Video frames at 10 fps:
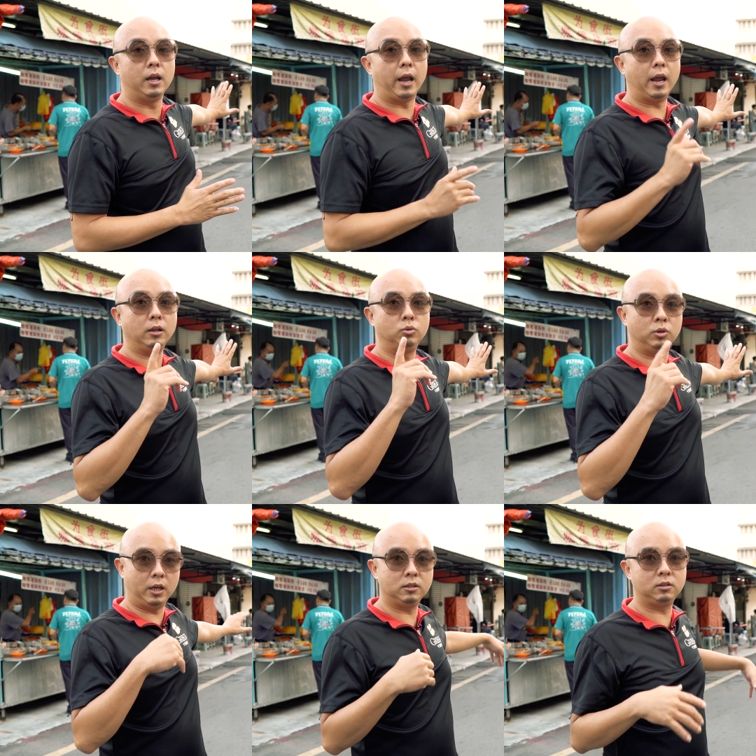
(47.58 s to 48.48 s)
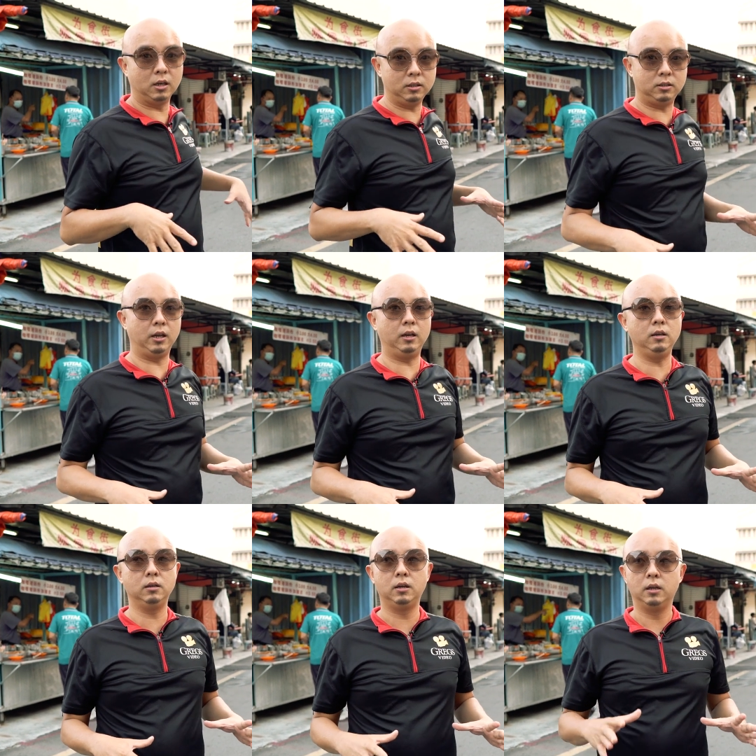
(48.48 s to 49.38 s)
And today is Thursday.
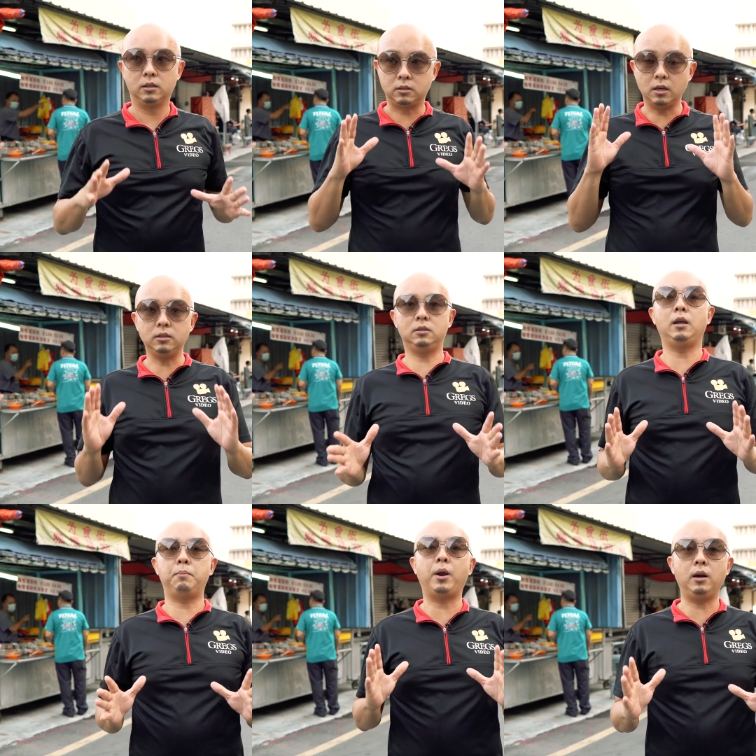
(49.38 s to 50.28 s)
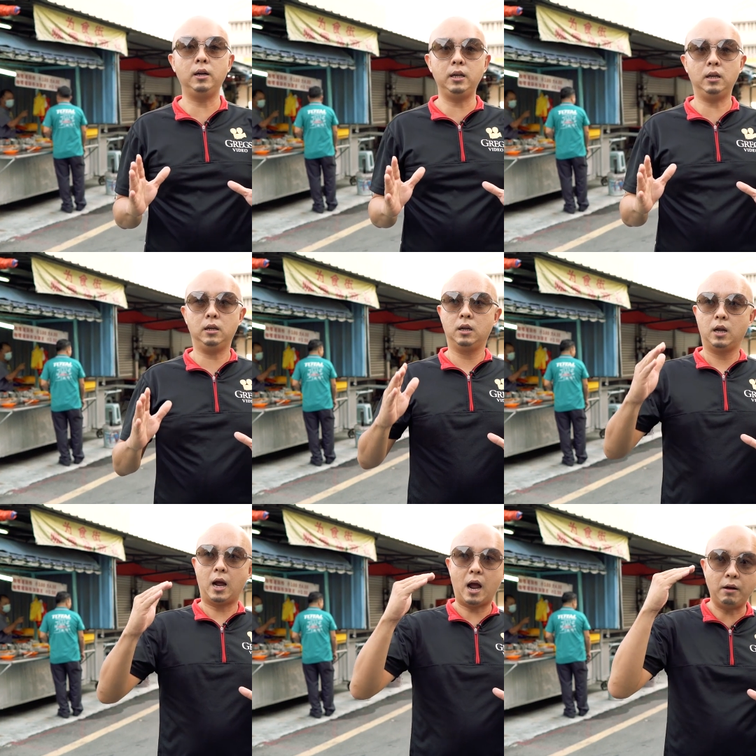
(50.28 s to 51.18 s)
Thursday, apparently,
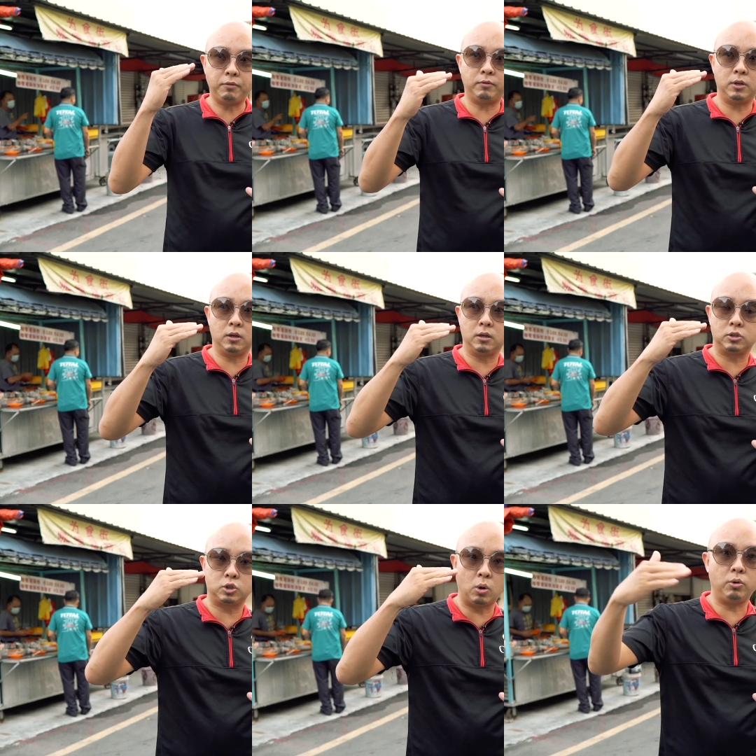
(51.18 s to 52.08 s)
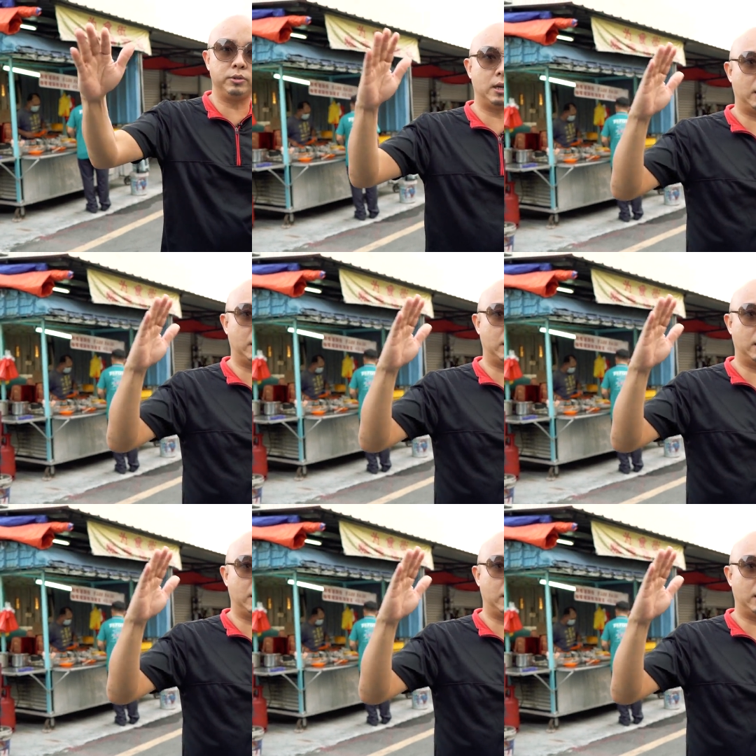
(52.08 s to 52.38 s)
half of the stalls